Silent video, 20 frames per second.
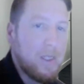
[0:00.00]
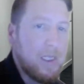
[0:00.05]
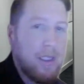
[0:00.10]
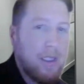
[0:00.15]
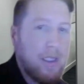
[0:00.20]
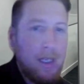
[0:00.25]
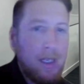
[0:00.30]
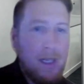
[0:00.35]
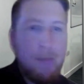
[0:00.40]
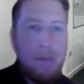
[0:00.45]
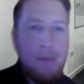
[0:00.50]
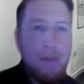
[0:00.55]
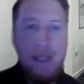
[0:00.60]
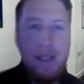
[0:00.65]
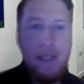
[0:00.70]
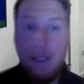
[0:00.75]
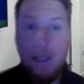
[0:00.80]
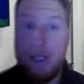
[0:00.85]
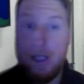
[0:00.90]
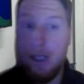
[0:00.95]

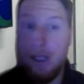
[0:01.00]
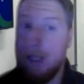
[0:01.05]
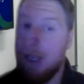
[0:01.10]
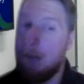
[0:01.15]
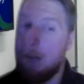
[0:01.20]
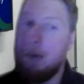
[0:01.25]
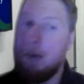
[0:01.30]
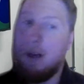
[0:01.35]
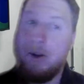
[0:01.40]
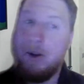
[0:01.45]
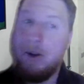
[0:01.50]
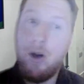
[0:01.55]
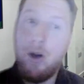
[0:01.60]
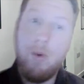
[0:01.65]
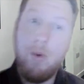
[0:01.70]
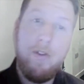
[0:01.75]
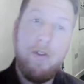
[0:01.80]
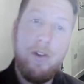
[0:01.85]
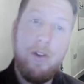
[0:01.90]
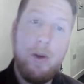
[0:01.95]
And yeah,
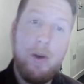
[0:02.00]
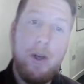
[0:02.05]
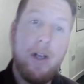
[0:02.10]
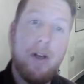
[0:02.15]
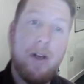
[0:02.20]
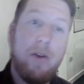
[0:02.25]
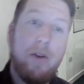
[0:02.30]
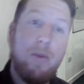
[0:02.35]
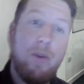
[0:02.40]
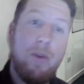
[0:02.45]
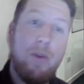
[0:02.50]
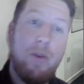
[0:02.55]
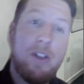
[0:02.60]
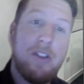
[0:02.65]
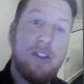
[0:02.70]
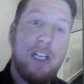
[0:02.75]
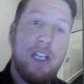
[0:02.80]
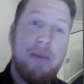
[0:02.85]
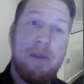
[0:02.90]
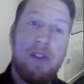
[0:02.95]
not reviewing
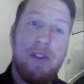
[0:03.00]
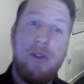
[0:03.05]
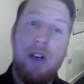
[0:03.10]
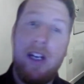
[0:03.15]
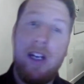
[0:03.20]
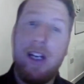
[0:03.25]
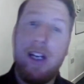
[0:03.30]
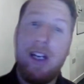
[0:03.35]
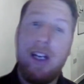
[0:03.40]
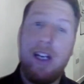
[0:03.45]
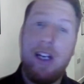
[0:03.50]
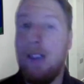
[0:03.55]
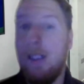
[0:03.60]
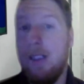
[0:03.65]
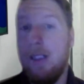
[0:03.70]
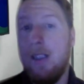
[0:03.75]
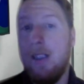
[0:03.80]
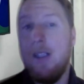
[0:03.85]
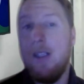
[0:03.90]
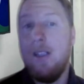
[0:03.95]
risk assessments regularly.
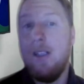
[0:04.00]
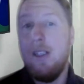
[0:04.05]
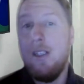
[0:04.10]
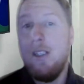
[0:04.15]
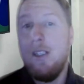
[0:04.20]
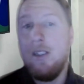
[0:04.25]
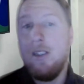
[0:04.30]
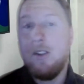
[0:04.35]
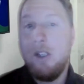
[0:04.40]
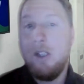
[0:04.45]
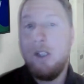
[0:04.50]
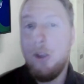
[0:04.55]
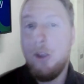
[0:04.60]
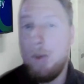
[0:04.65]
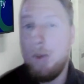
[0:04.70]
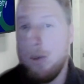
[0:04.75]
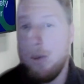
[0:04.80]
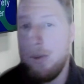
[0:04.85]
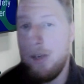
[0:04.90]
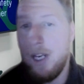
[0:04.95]
So they
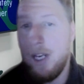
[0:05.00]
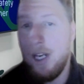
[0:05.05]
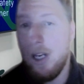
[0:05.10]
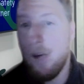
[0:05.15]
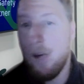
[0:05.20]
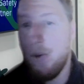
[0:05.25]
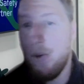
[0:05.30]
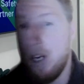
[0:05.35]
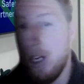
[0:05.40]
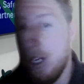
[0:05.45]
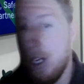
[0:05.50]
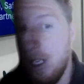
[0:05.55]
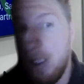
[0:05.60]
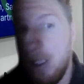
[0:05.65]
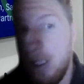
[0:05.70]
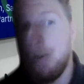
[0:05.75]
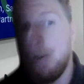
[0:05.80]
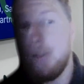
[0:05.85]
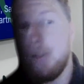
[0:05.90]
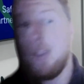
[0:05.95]
should be updated
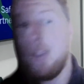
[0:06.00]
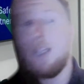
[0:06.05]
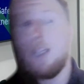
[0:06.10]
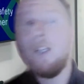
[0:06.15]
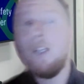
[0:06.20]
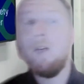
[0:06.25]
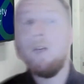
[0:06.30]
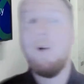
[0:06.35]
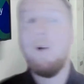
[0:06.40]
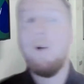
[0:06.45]
regularly, particularly